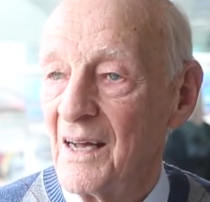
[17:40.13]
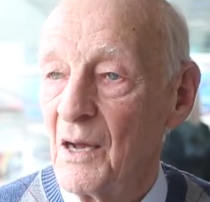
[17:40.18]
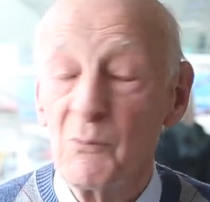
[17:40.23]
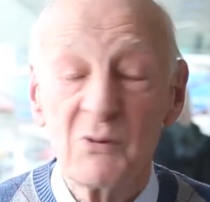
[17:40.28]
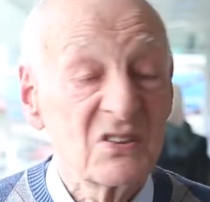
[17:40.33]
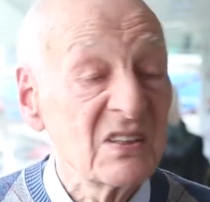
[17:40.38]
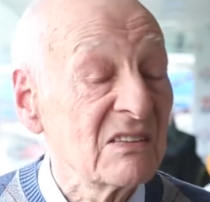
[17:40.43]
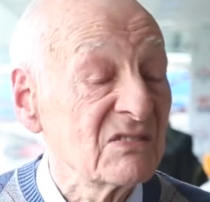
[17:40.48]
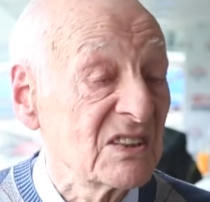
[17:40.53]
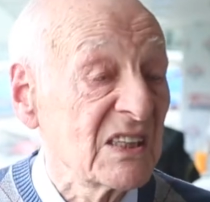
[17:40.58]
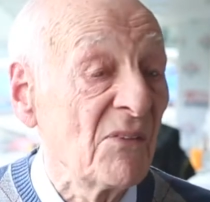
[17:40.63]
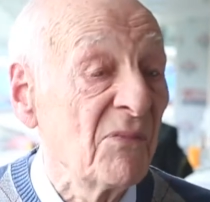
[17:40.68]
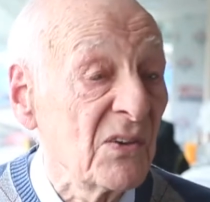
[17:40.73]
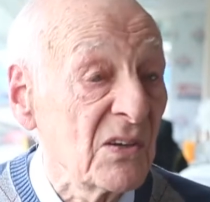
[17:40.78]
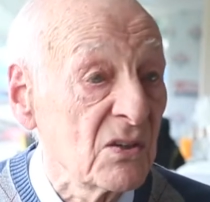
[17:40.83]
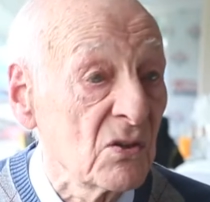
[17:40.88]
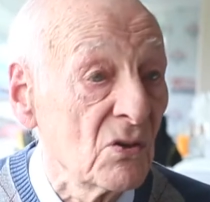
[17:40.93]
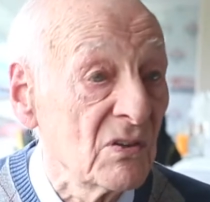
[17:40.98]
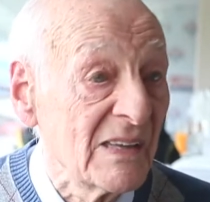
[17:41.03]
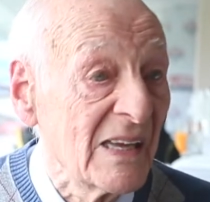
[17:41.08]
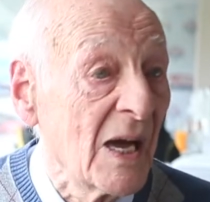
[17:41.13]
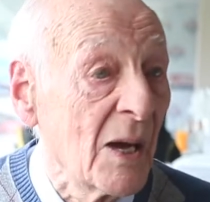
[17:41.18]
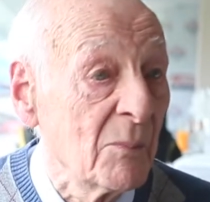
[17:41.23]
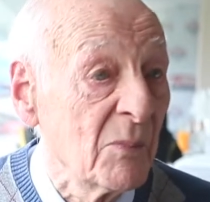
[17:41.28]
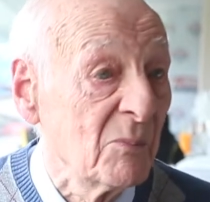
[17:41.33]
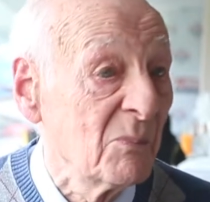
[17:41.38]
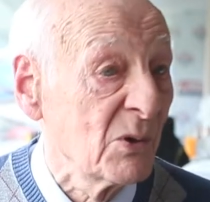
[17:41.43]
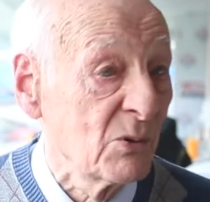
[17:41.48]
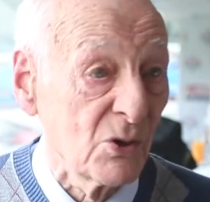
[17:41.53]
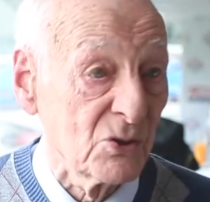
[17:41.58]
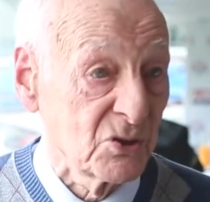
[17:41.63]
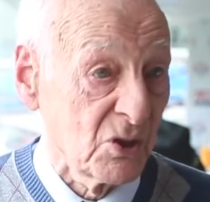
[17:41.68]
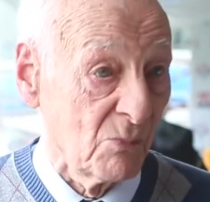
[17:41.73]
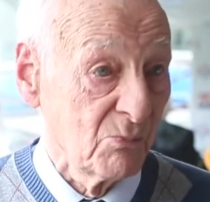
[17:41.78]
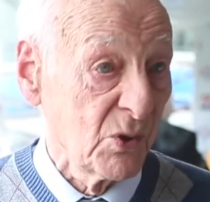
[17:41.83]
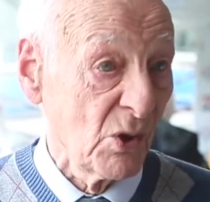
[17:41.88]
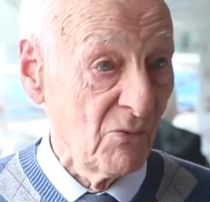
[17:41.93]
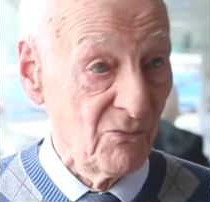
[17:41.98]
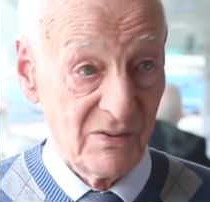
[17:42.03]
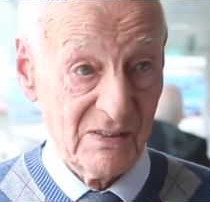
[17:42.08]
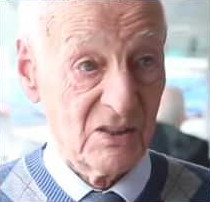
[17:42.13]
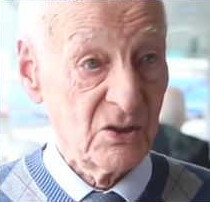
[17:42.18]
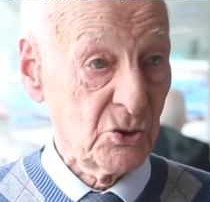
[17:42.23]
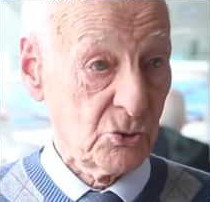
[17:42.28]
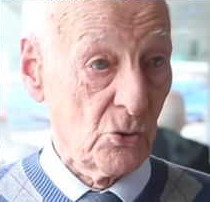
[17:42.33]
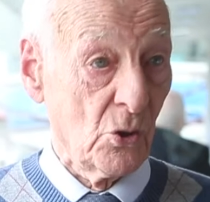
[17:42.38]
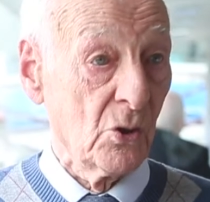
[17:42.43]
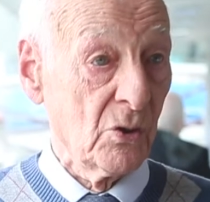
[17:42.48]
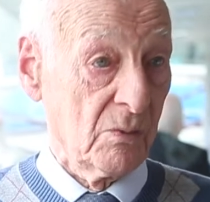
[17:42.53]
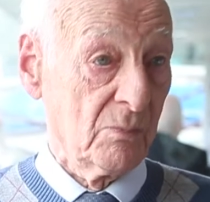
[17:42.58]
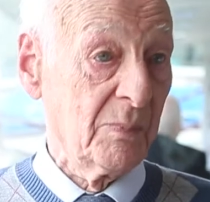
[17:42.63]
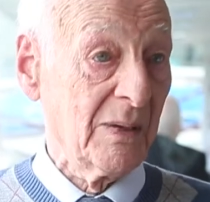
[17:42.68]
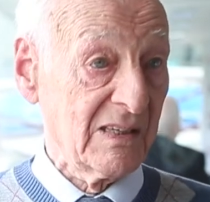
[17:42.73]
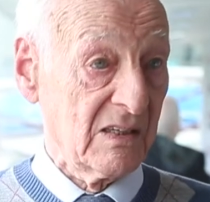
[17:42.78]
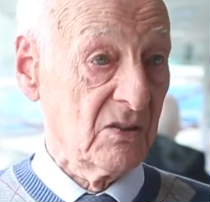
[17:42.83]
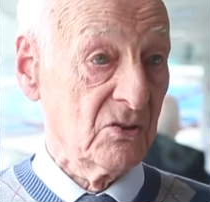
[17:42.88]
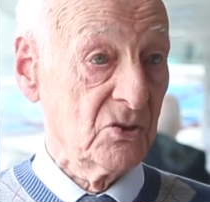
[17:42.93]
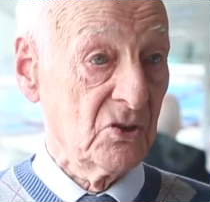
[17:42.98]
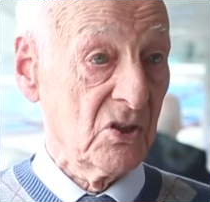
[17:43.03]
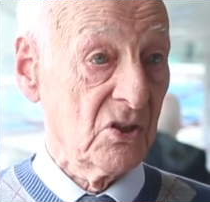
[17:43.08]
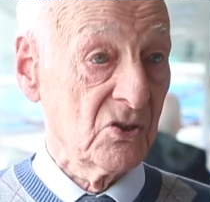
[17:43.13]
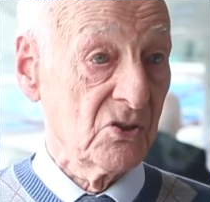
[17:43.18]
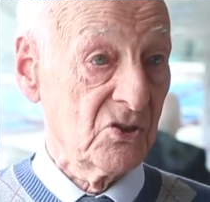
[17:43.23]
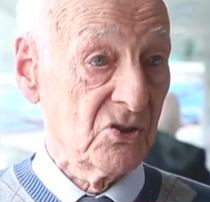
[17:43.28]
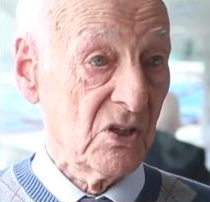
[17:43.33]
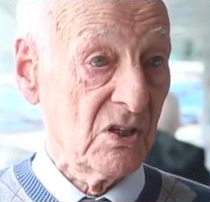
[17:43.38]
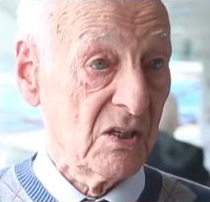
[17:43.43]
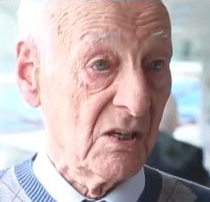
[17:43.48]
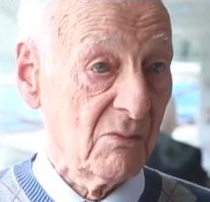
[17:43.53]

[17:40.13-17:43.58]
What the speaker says: was difficult to happen because I'm not very strong and big, as you can see.